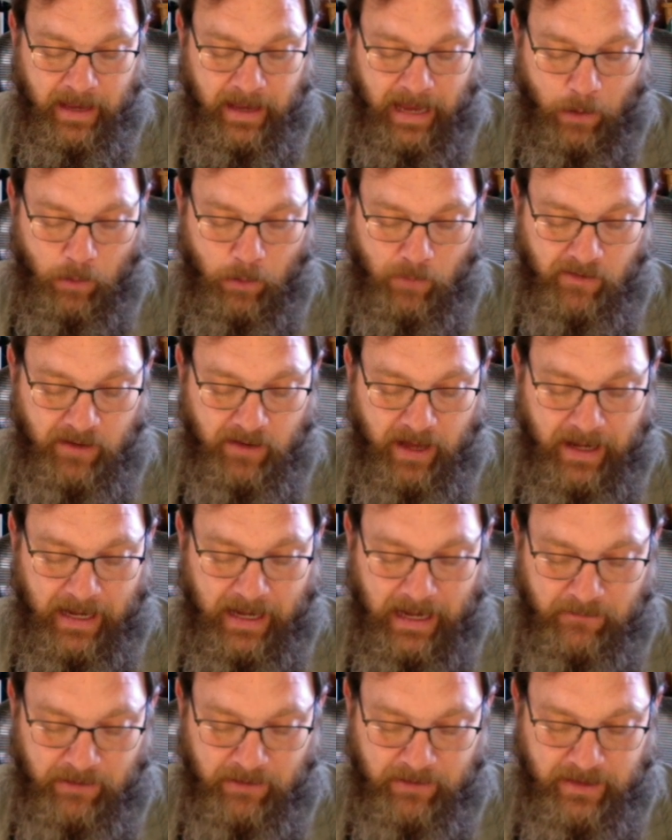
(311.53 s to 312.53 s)
However, not
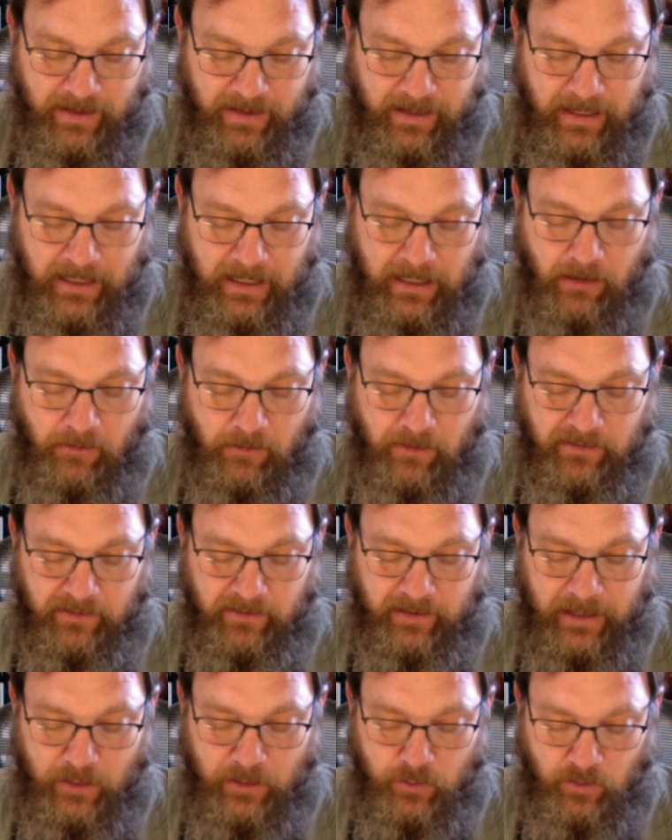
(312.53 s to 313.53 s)
everything here
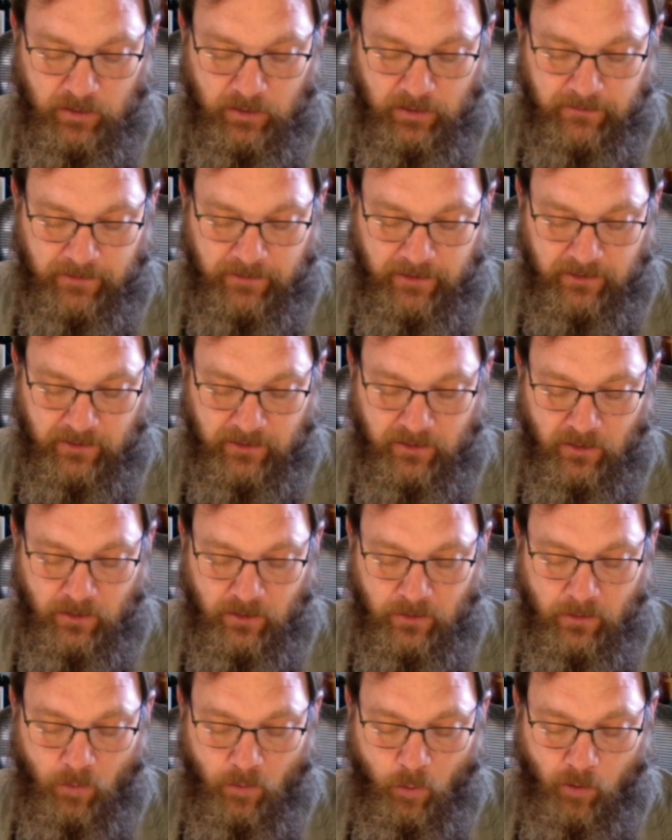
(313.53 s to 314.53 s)
is equally
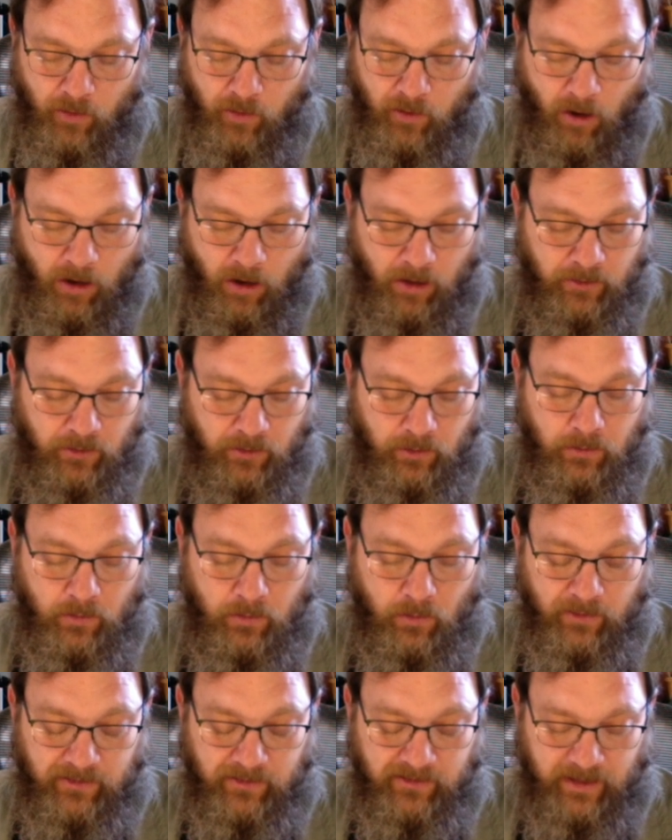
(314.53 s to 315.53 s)
physical or carnal
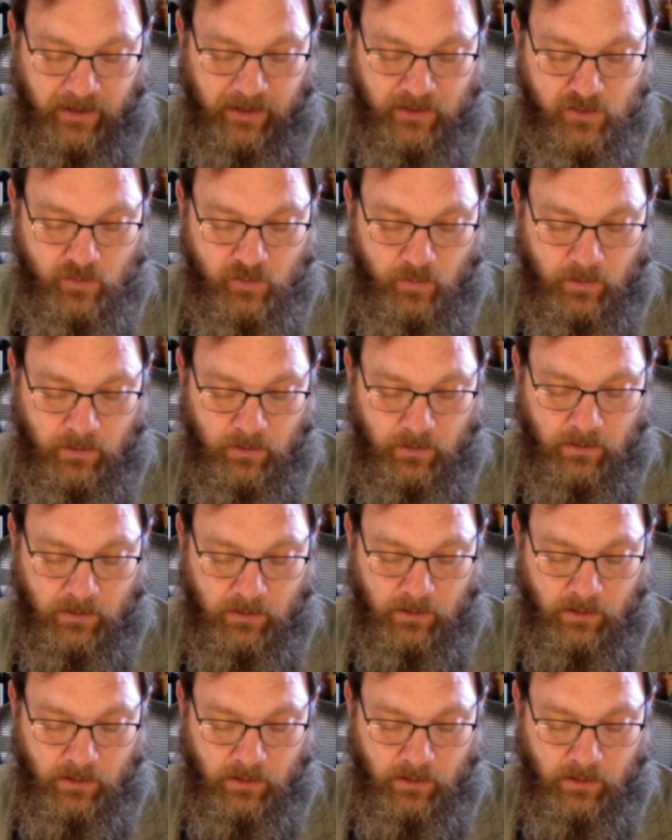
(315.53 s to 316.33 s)
or sensual.